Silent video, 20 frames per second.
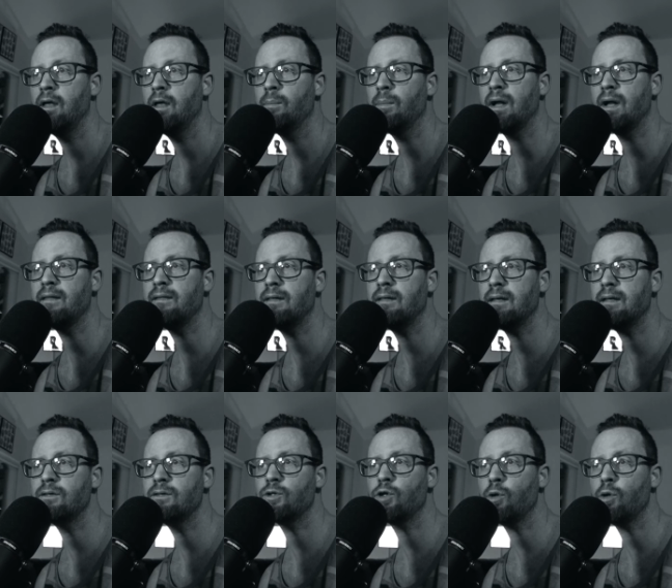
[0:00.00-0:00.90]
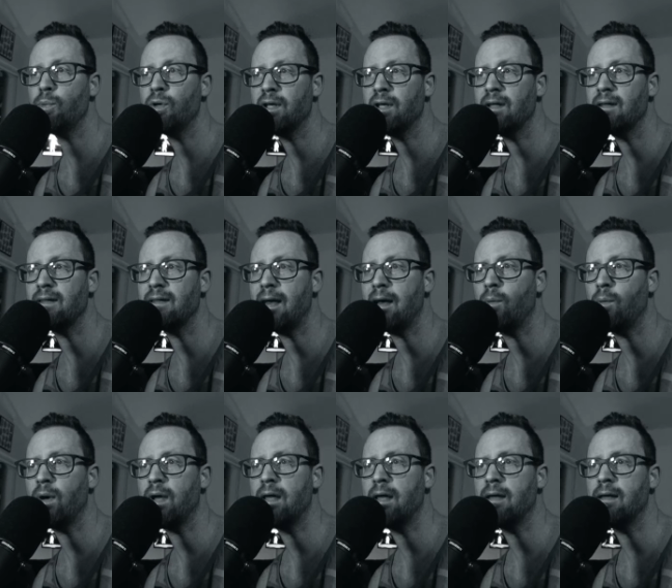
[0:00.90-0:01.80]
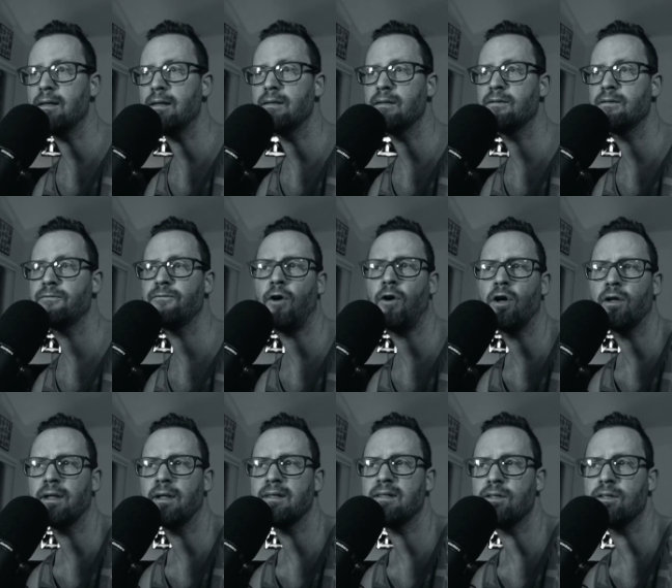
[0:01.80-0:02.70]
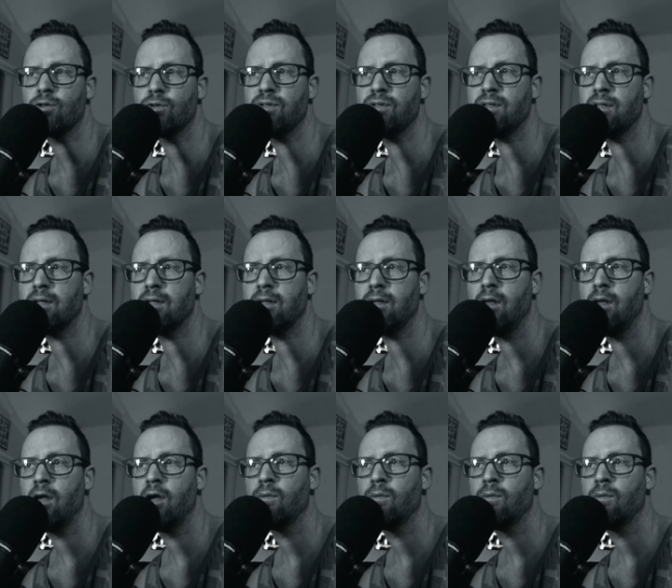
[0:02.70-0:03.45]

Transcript: but I think interpreting it that way is far less interesting.